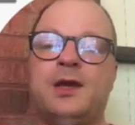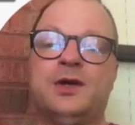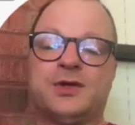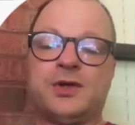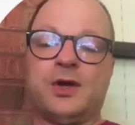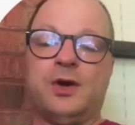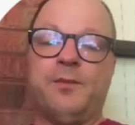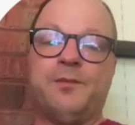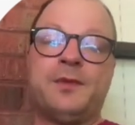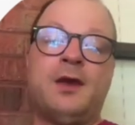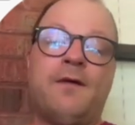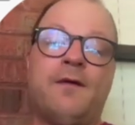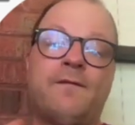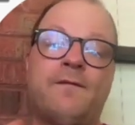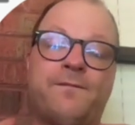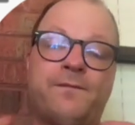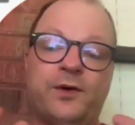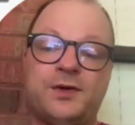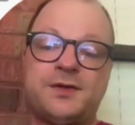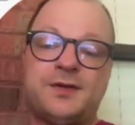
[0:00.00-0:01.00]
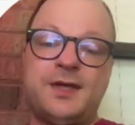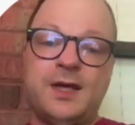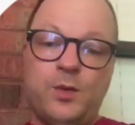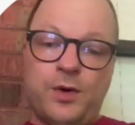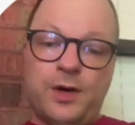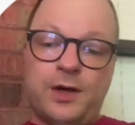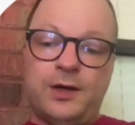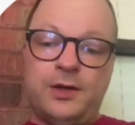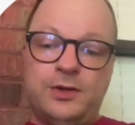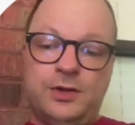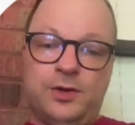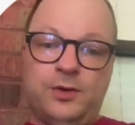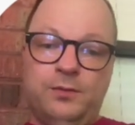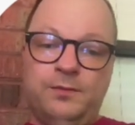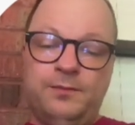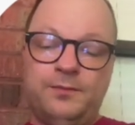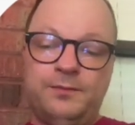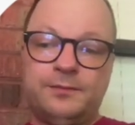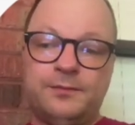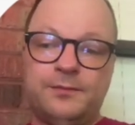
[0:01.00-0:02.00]
So first thing we're going to
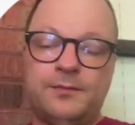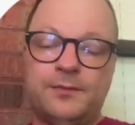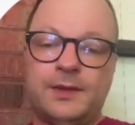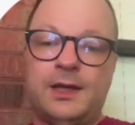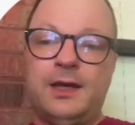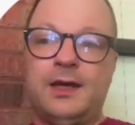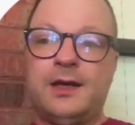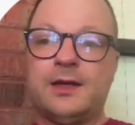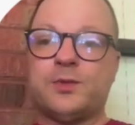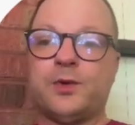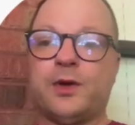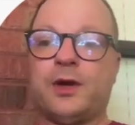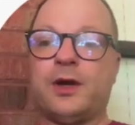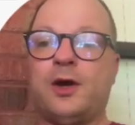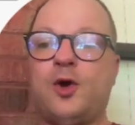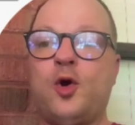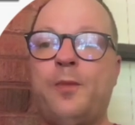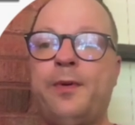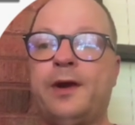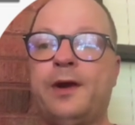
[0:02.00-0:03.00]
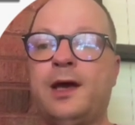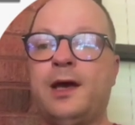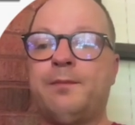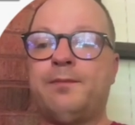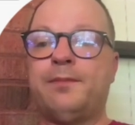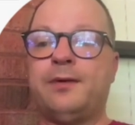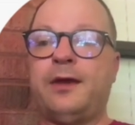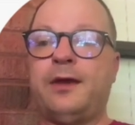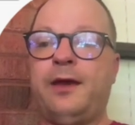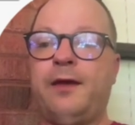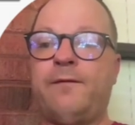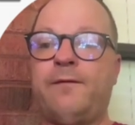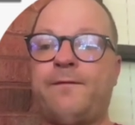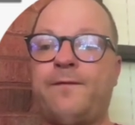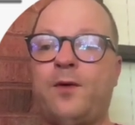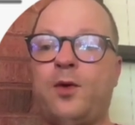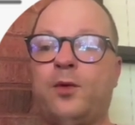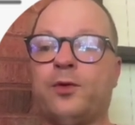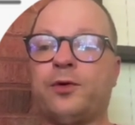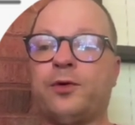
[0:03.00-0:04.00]
do is we're going to open up a
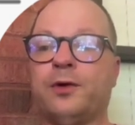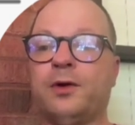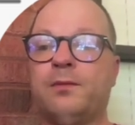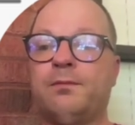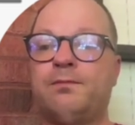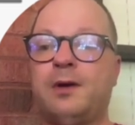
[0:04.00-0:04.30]
folder,